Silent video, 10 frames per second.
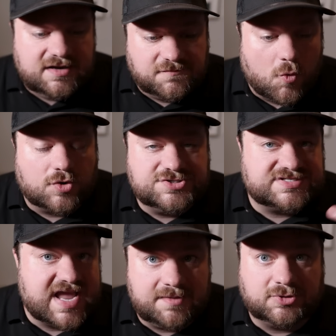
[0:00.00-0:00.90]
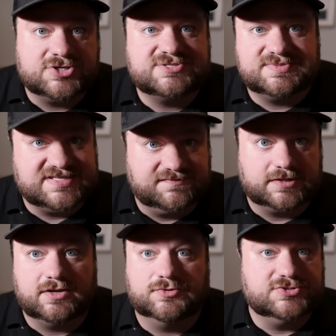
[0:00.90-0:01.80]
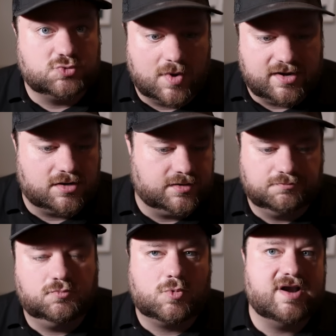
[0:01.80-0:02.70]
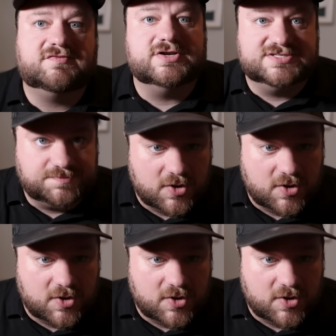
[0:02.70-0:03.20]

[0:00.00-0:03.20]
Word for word: And of course, Kepler, specifically on Twitter and wherever he's